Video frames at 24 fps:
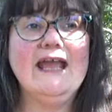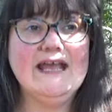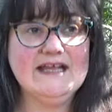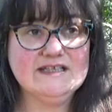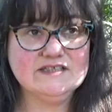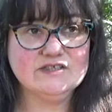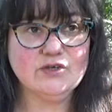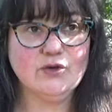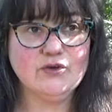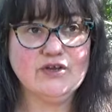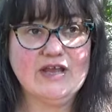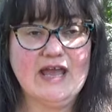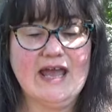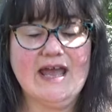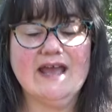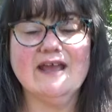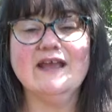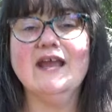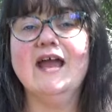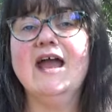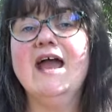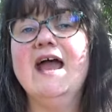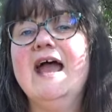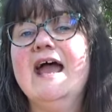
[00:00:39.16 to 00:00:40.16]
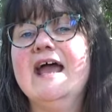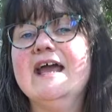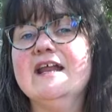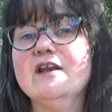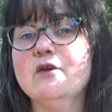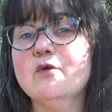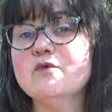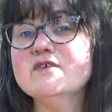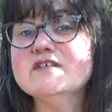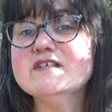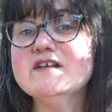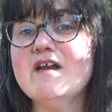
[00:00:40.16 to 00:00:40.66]
It's okay. It
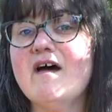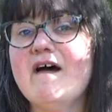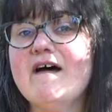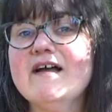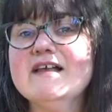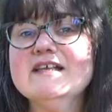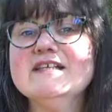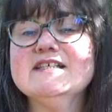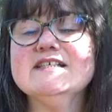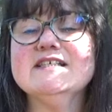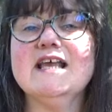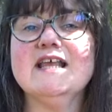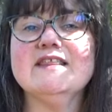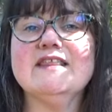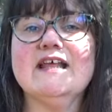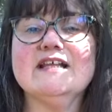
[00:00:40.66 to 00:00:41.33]
looks nice.